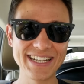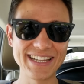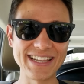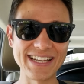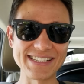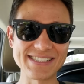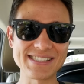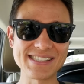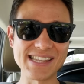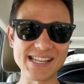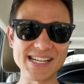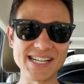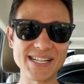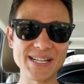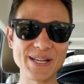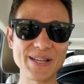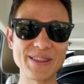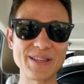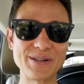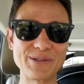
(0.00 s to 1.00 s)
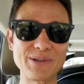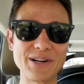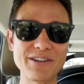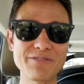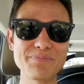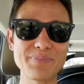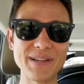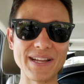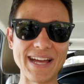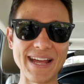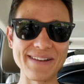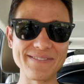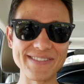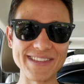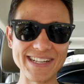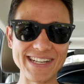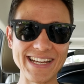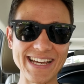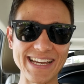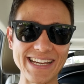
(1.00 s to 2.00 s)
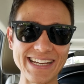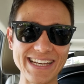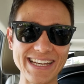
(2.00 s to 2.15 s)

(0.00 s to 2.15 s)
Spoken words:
That's the rough plan of the day.